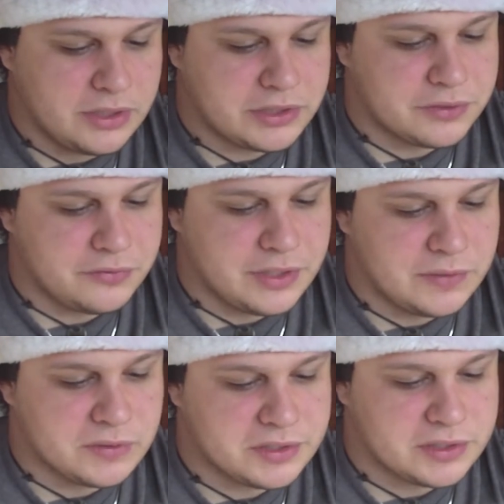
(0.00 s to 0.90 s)
What is your
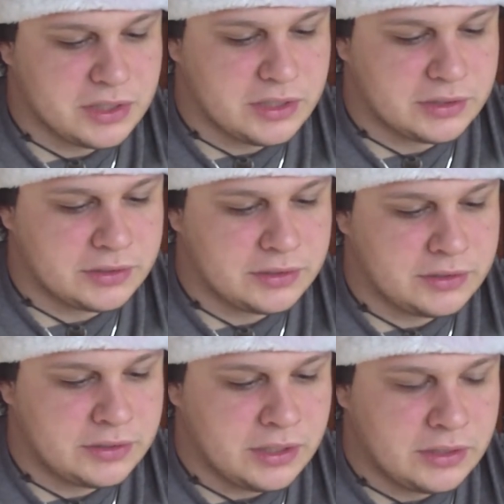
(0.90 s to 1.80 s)
favorite song?
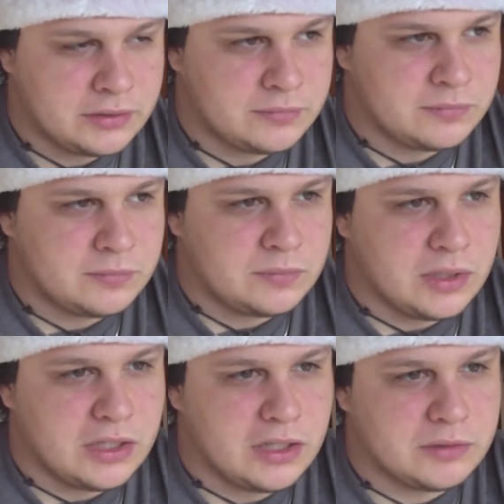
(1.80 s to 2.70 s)

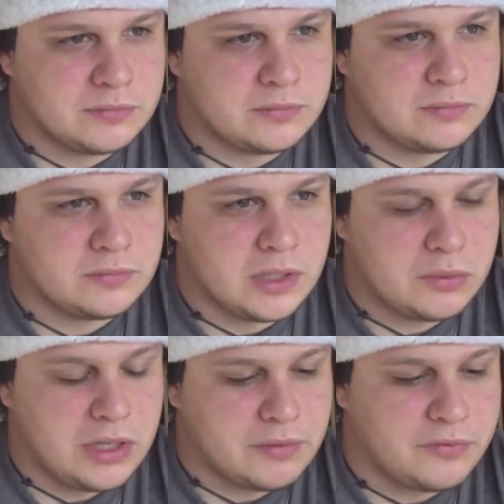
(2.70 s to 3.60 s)
I don't
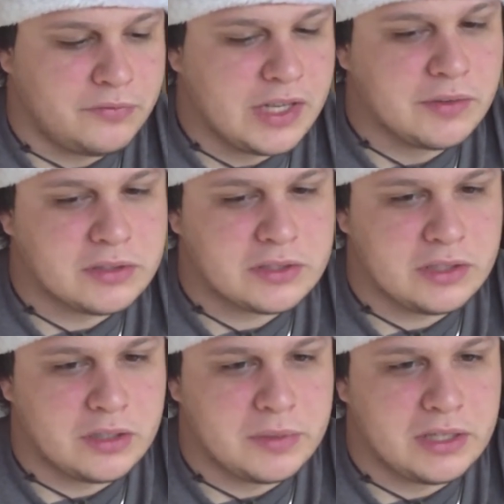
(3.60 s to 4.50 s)
really have a favorite
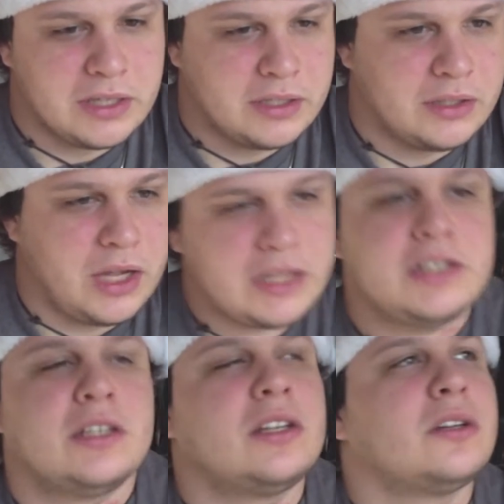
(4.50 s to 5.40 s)
song, I
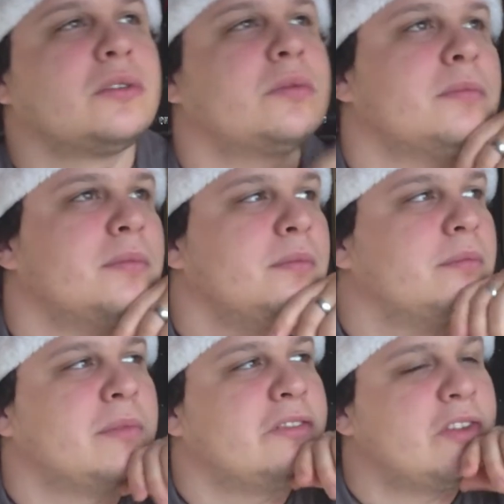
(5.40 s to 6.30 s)
mean,
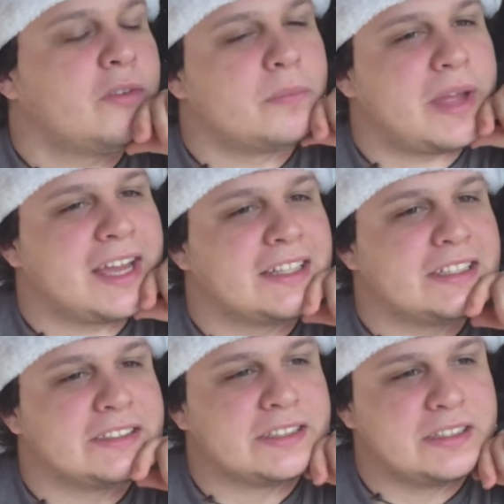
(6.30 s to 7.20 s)
my favorite band
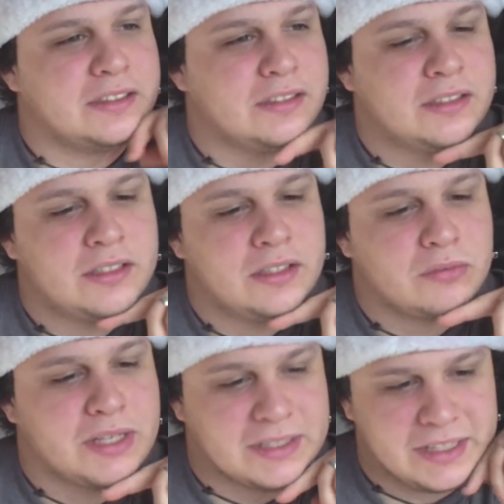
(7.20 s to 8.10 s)
is
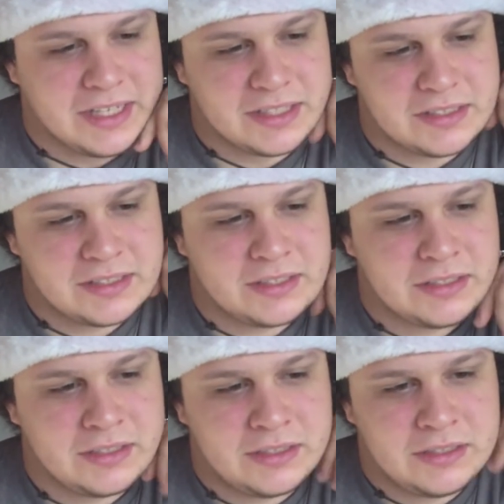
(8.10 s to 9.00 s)
Rise Against,
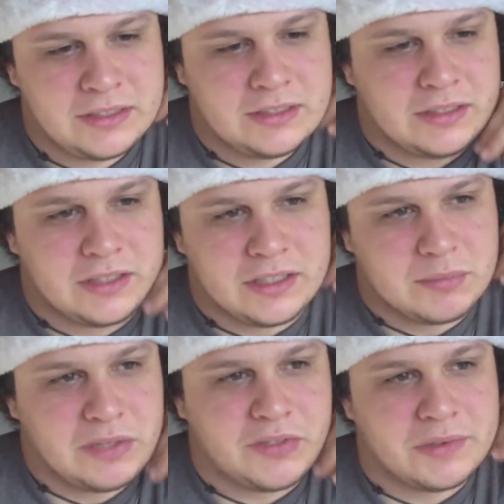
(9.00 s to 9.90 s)
and
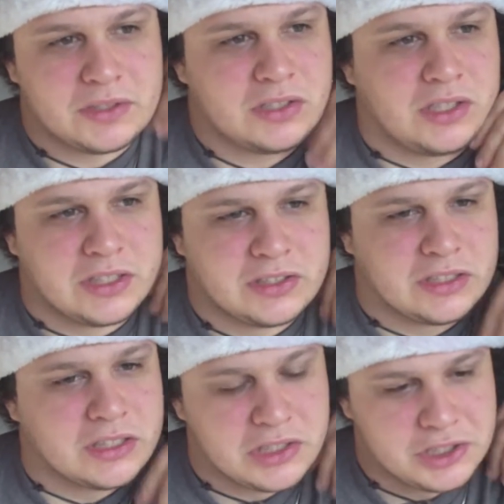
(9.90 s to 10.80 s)
my favorite song is
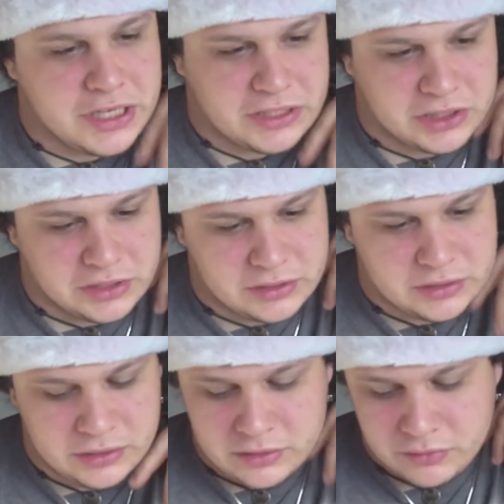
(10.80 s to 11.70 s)
Injection
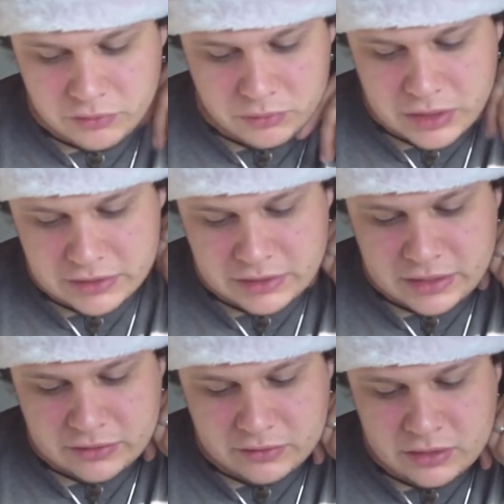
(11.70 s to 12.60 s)
from Rise
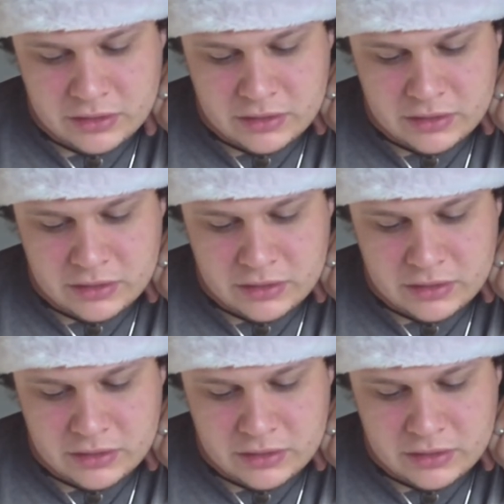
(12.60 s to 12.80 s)
Against.